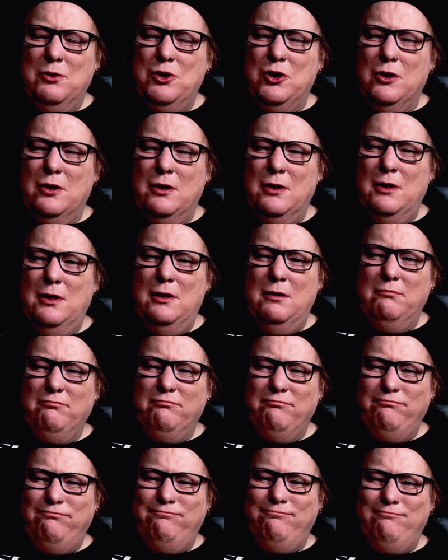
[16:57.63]
Oh, Johnny,
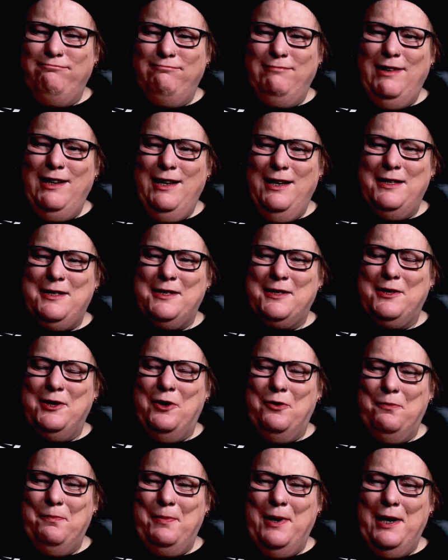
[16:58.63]
let's
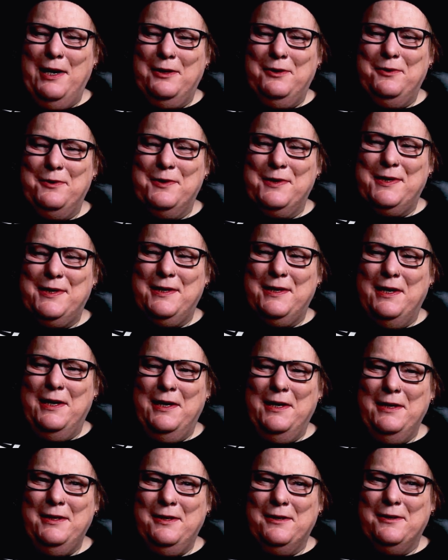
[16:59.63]
go back to
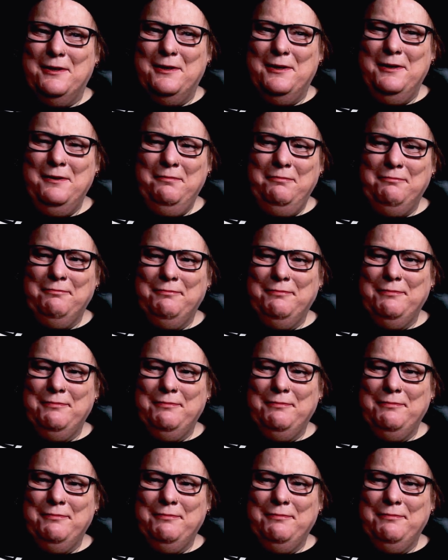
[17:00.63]
start, huh?